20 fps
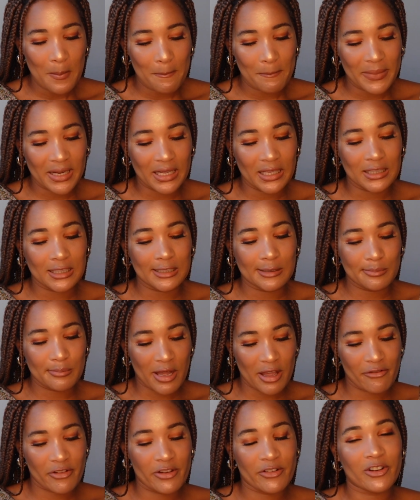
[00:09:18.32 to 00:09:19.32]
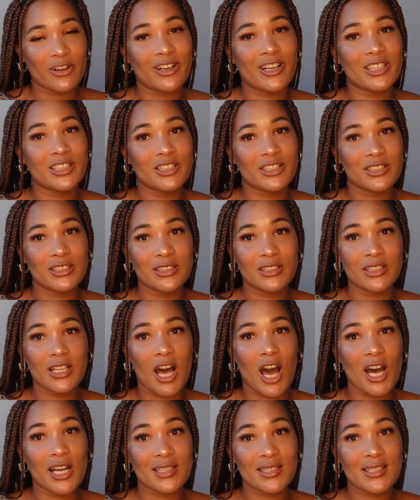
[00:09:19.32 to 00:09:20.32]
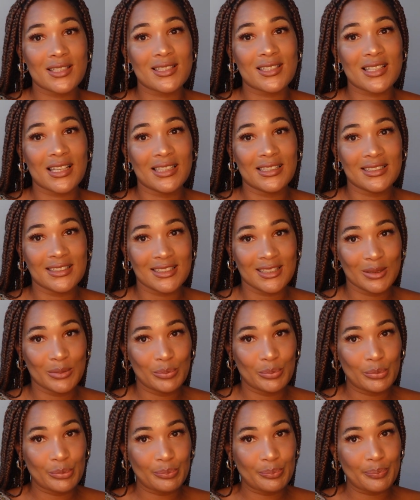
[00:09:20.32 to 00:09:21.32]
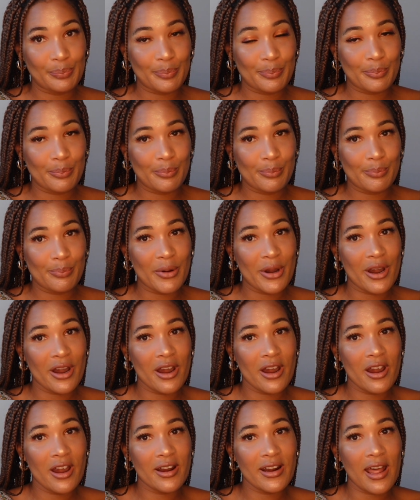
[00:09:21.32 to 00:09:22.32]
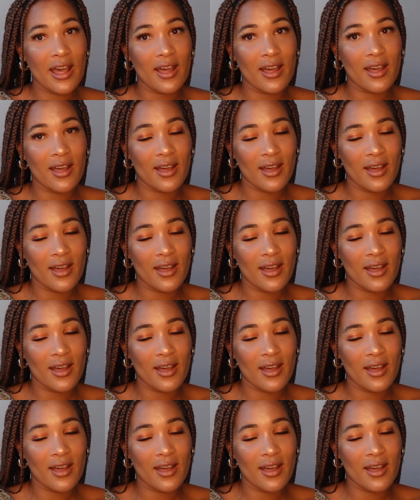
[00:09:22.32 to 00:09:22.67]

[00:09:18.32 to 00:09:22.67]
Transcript: but my favorite artist is Burna.